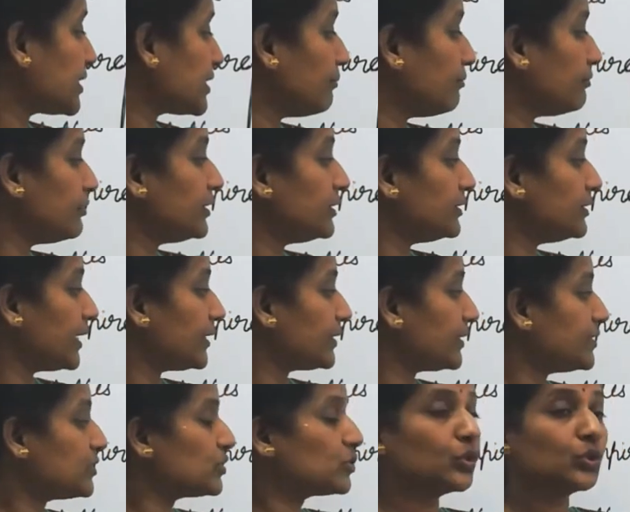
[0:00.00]
someone that
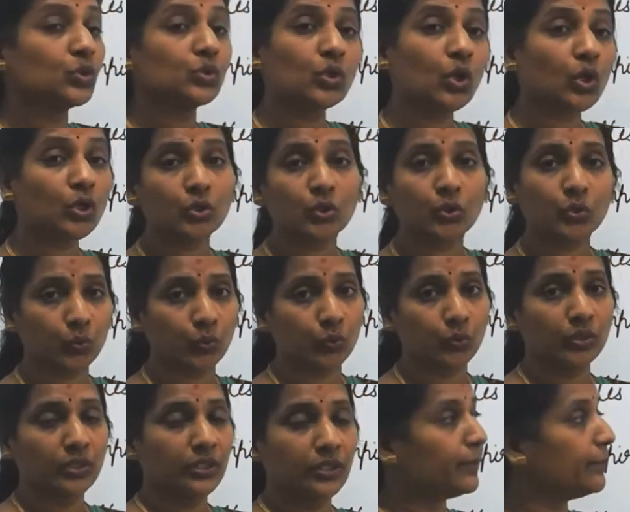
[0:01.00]
is not
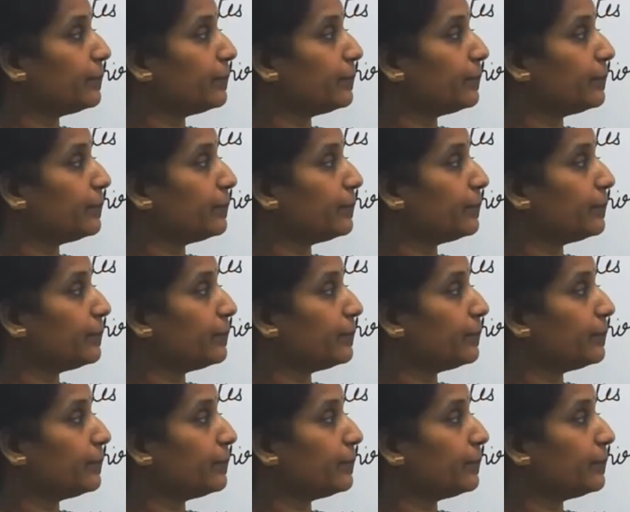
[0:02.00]
true.